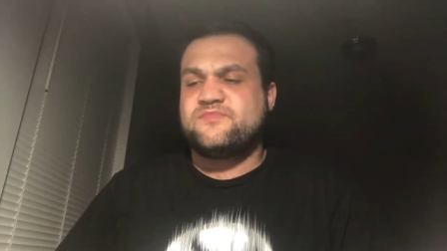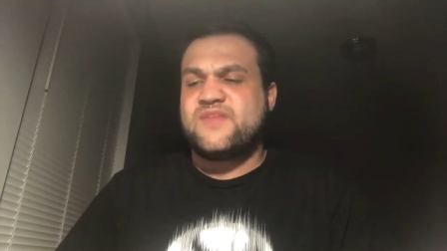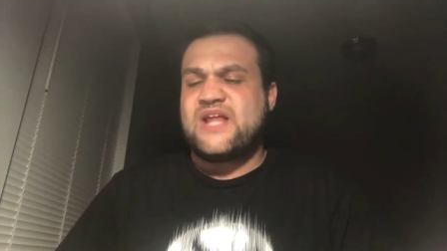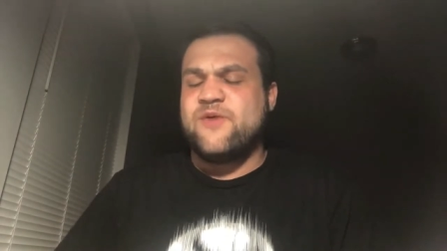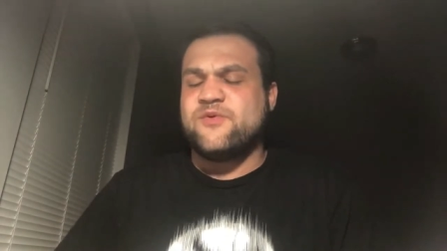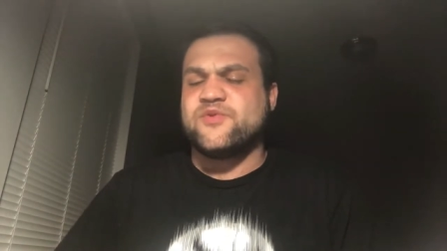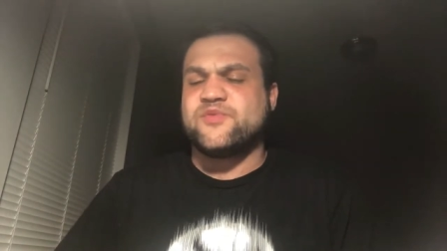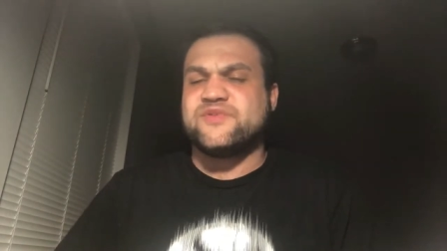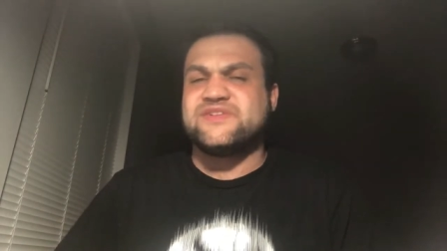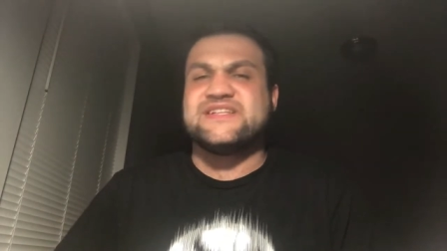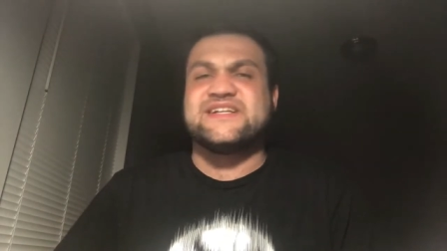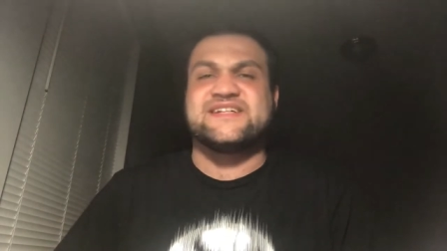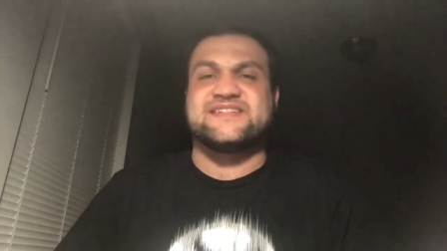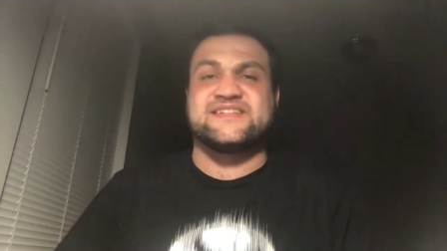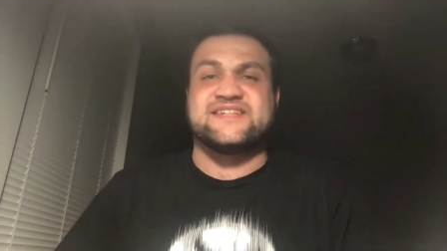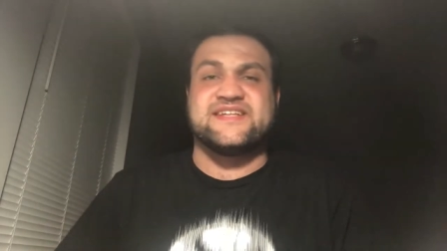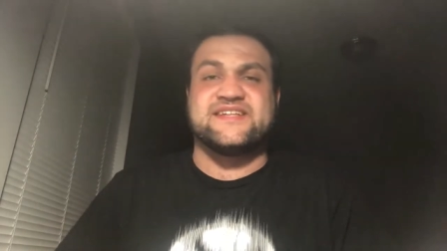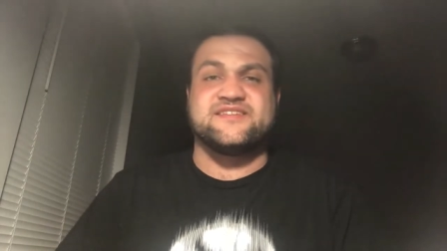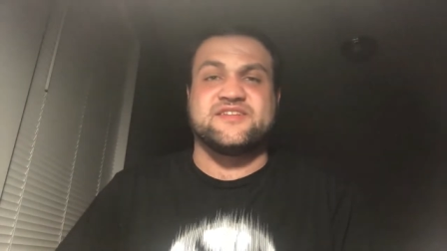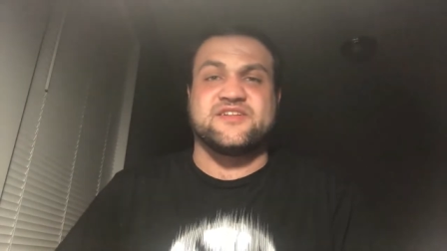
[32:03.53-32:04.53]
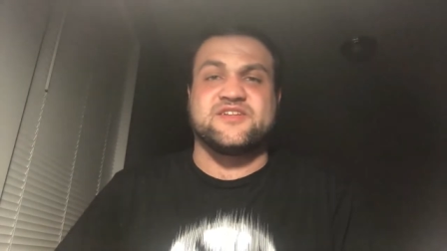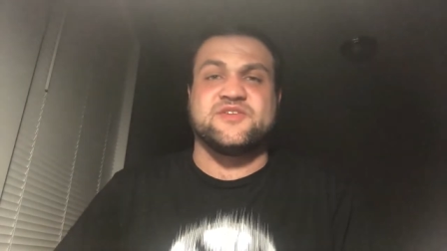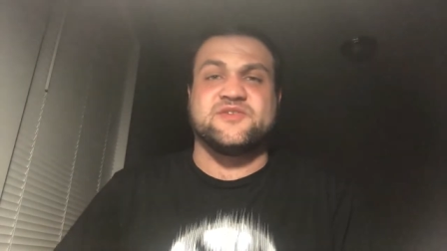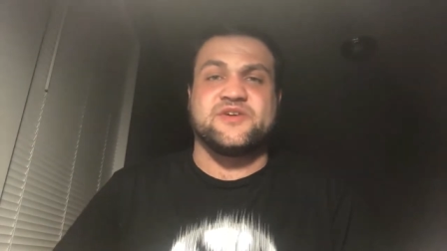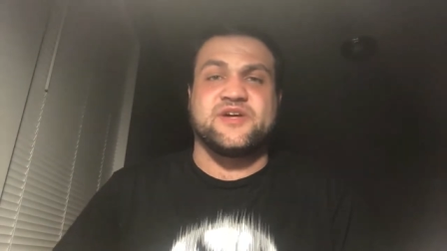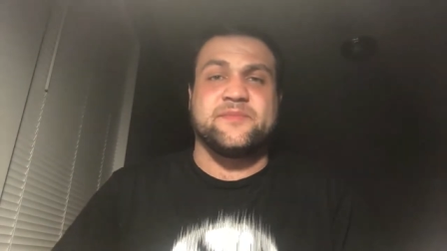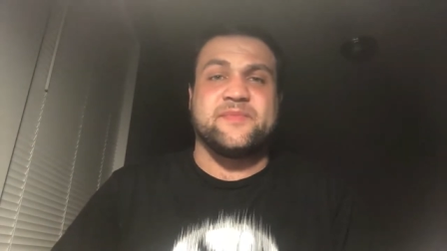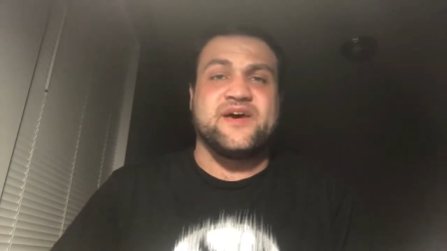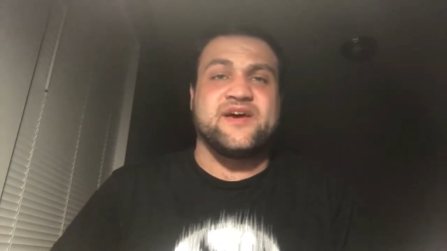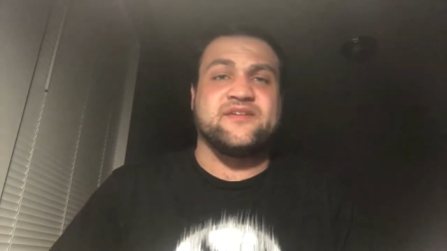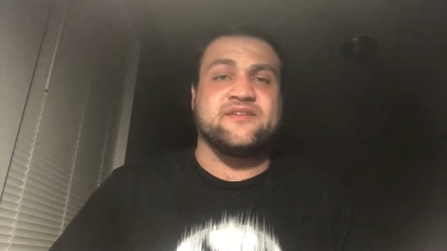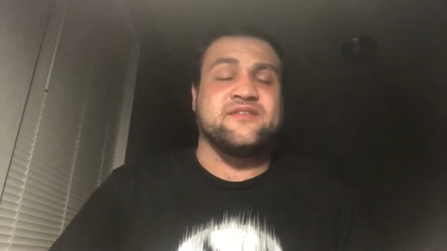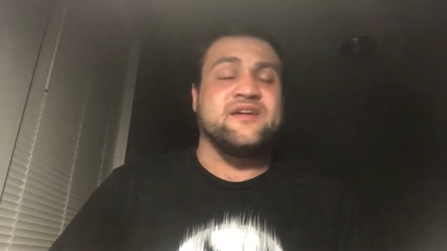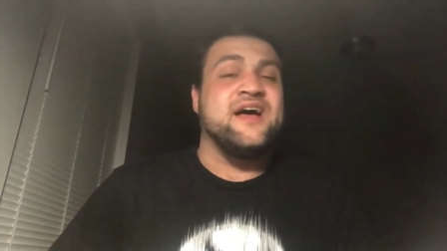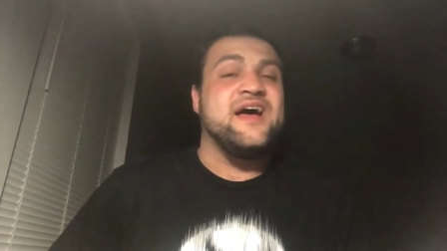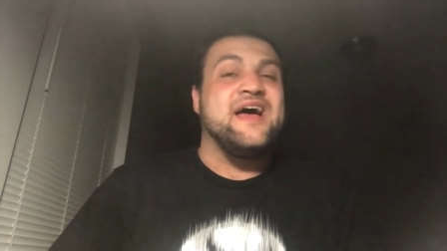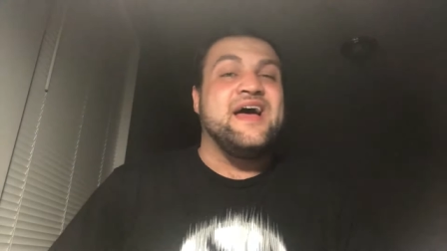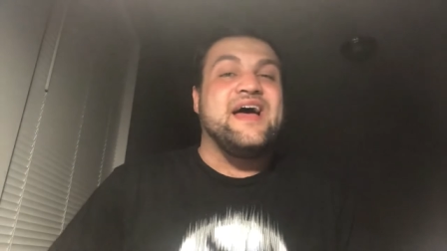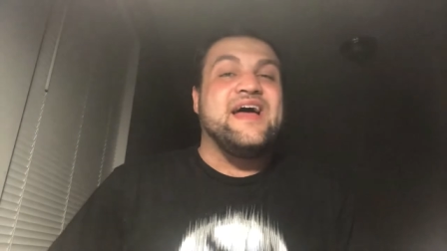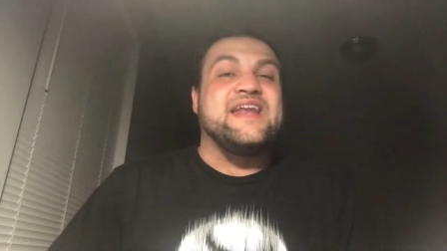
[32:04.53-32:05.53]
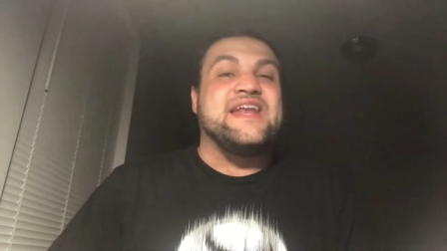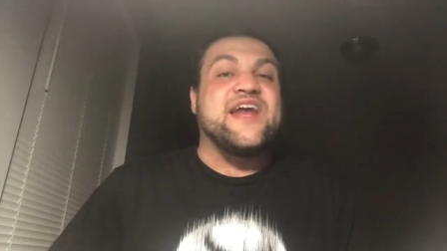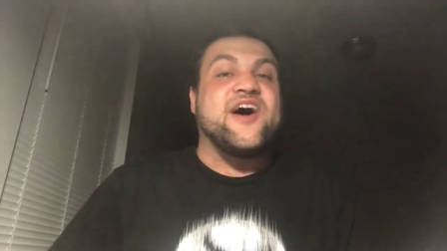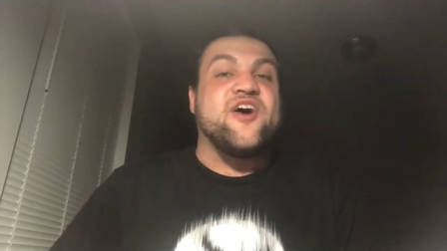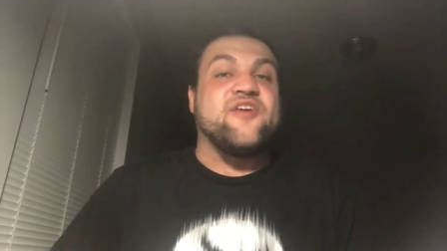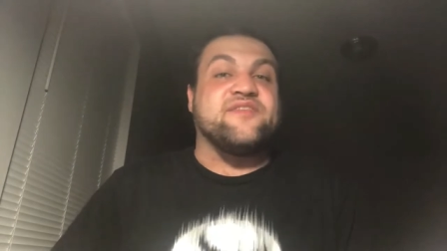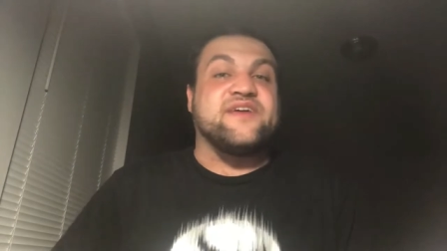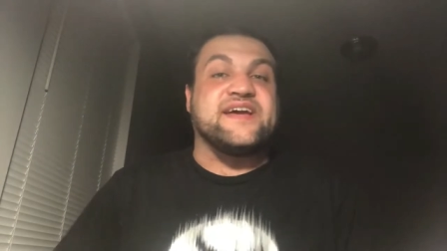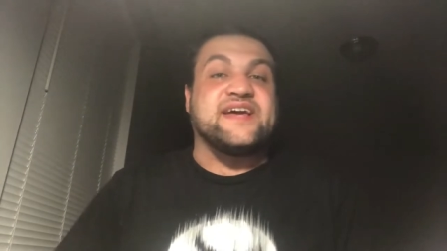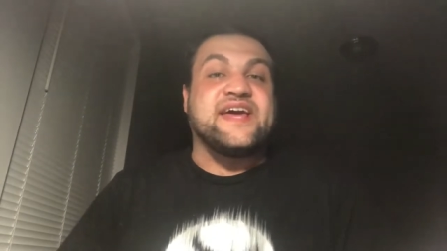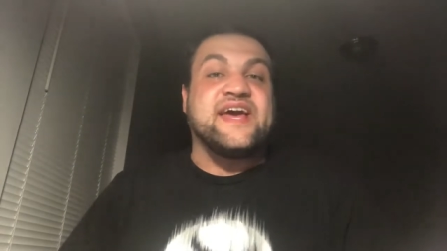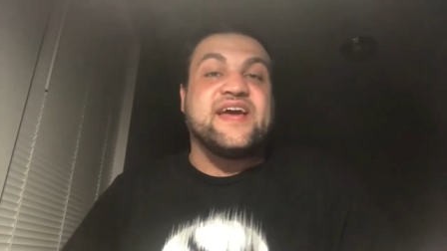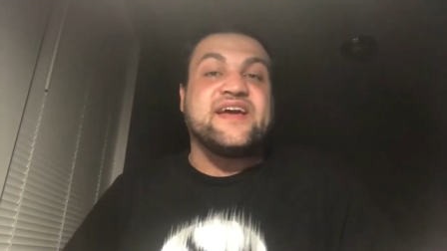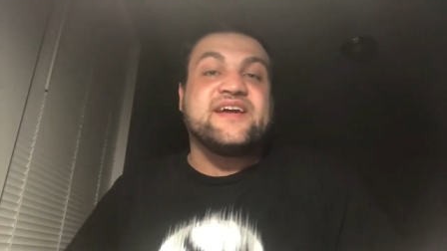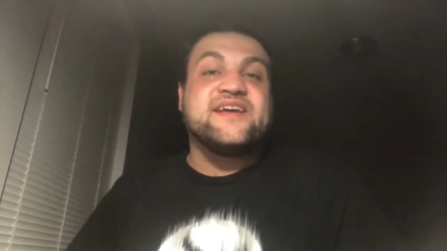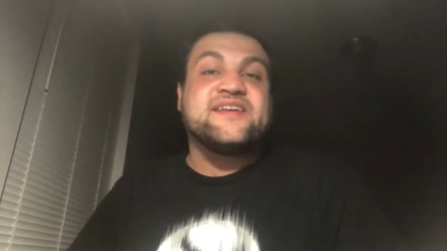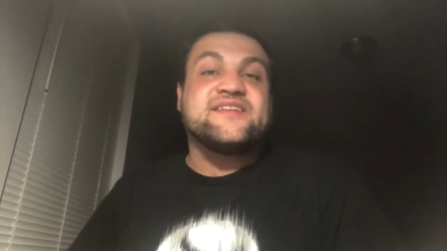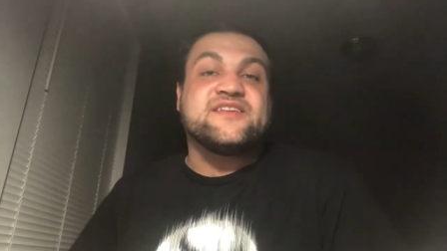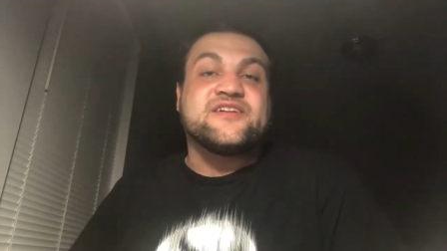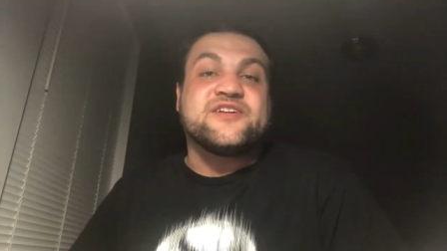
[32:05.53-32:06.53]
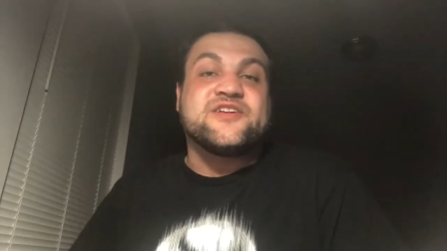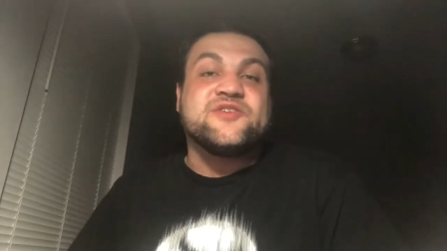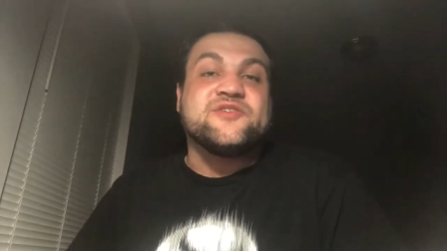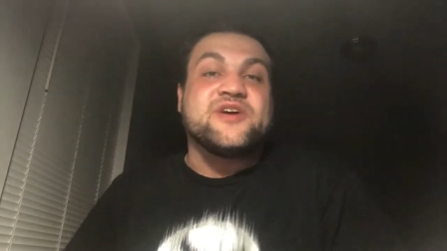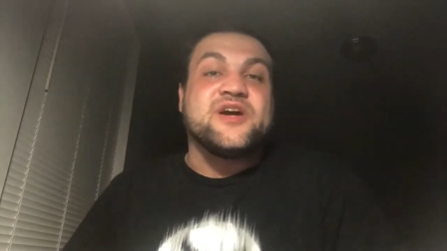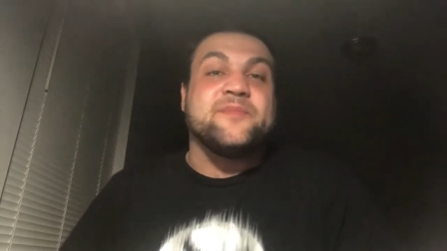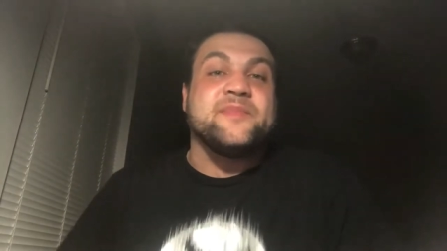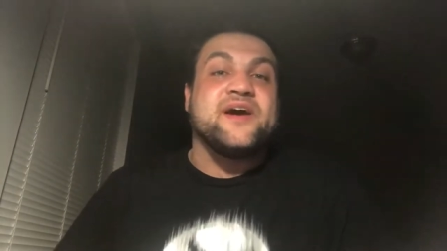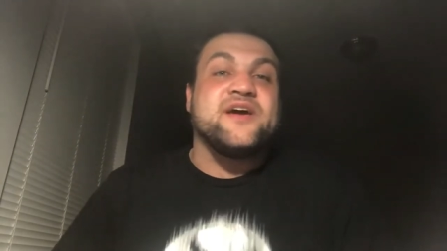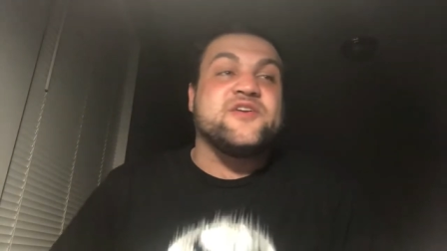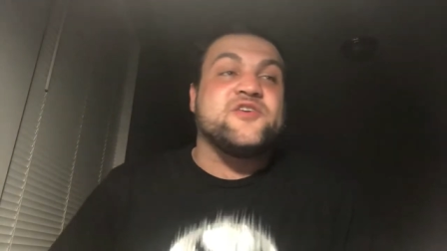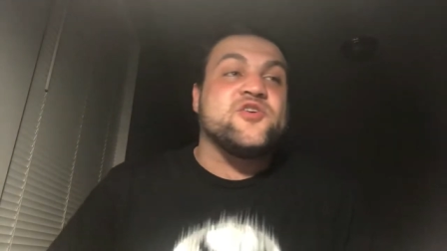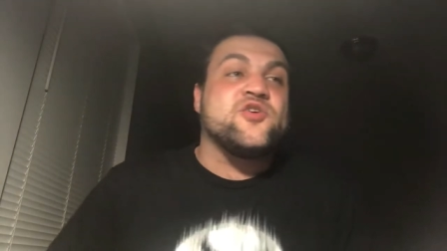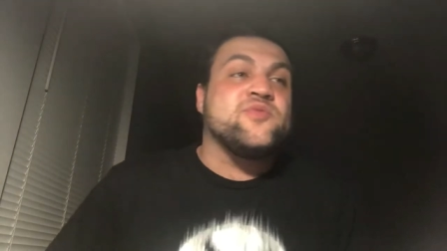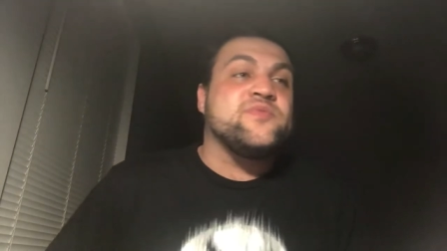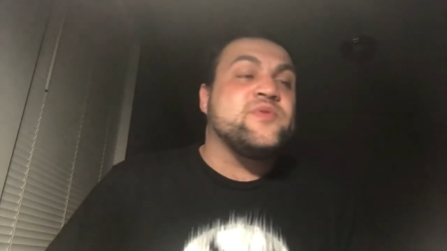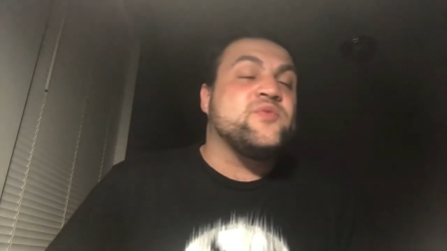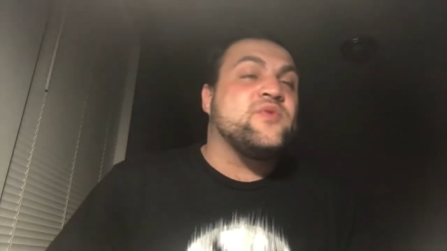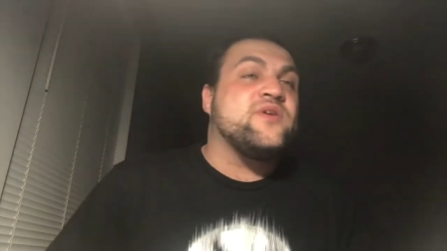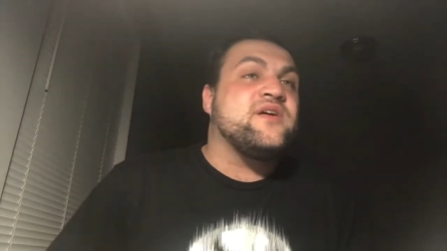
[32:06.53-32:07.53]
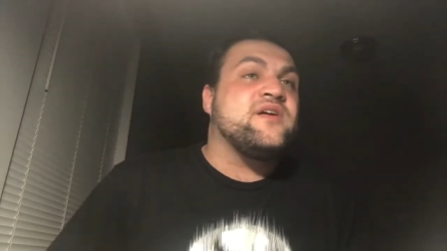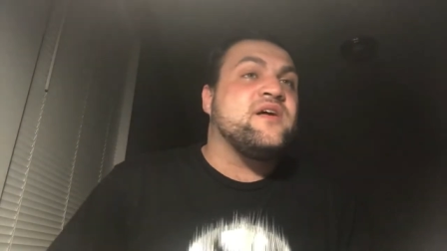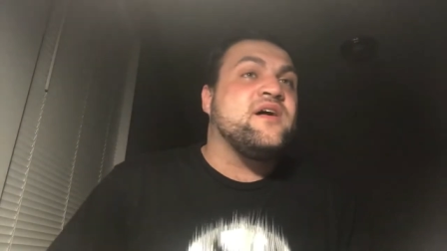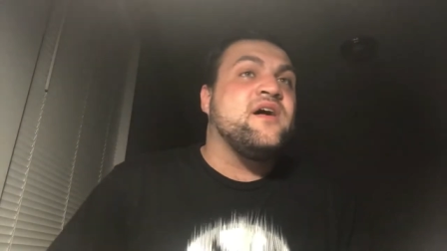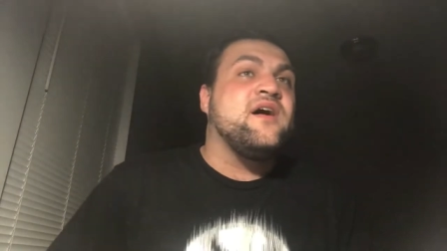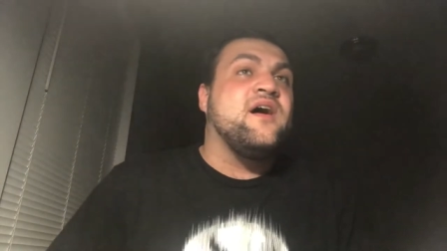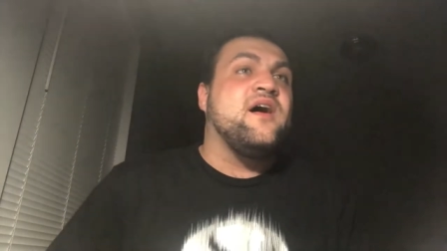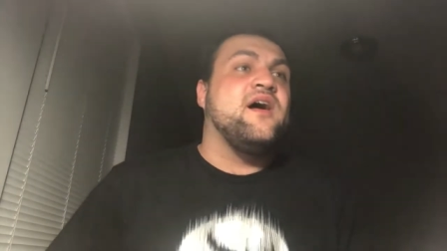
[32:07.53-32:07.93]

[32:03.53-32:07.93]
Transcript: I would really like to get the Clone Commander. Now, if I can't get the Clone Commander Obi-Wan,